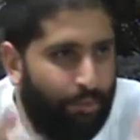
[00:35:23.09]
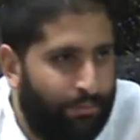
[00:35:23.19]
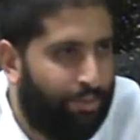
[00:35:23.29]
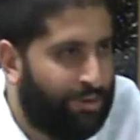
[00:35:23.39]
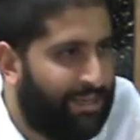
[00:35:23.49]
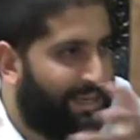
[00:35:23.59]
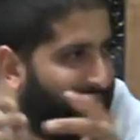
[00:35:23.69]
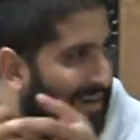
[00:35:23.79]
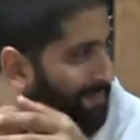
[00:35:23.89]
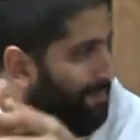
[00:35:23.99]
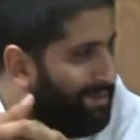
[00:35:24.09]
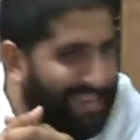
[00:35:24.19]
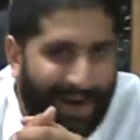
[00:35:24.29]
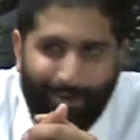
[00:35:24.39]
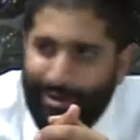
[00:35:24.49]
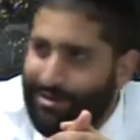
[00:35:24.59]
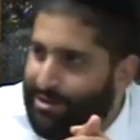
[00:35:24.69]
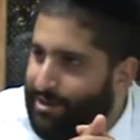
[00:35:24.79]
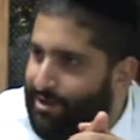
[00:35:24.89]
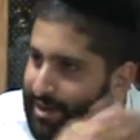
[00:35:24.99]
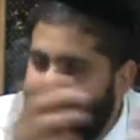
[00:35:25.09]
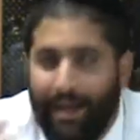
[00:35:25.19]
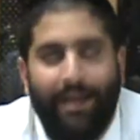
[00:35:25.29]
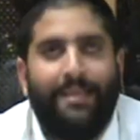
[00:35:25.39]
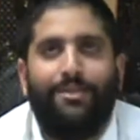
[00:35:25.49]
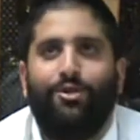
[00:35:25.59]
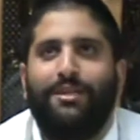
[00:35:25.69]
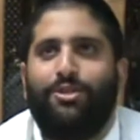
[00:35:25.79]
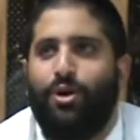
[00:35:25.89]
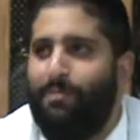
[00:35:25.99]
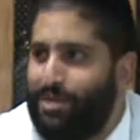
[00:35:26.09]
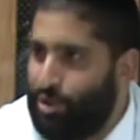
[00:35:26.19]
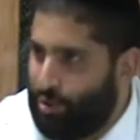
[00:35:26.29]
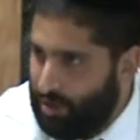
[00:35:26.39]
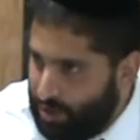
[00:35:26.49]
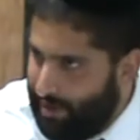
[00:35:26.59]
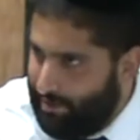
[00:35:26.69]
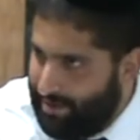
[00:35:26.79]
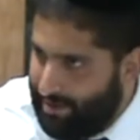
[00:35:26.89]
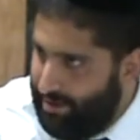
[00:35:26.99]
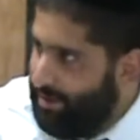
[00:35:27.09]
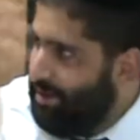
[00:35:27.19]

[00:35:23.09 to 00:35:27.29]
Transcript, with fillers: one person giving out paper towels, you know, like, there's only so much you could do out there.